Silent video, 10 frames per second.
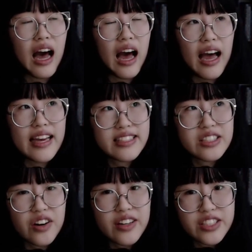I
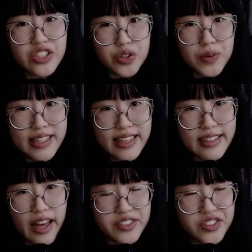started doing these
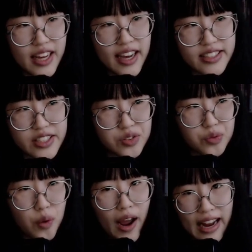exercises
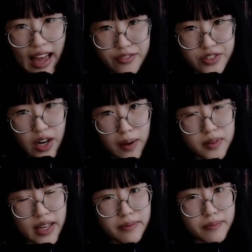right after I
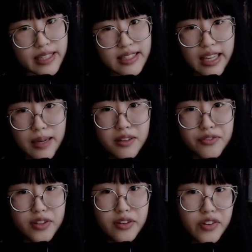played Beat Saber
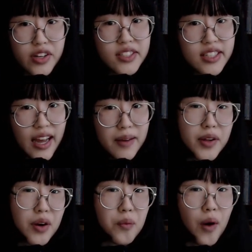for the first time
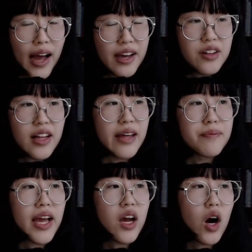in a while, and
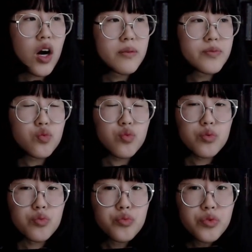my arms were
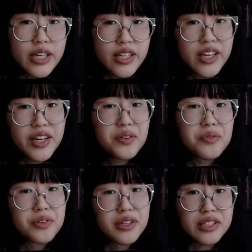really,
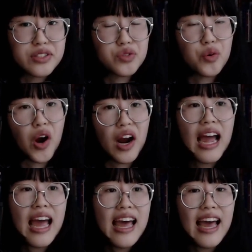really sore.
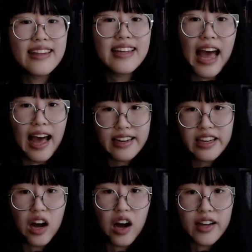And then
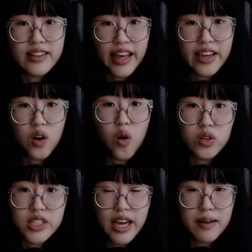adding on
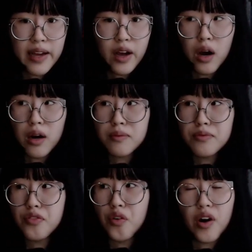holding up my arm
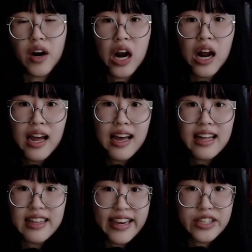for
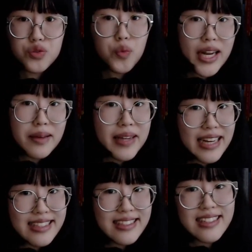20
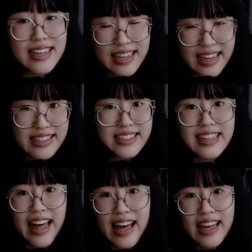minutes into
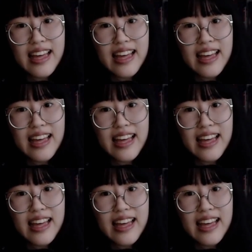that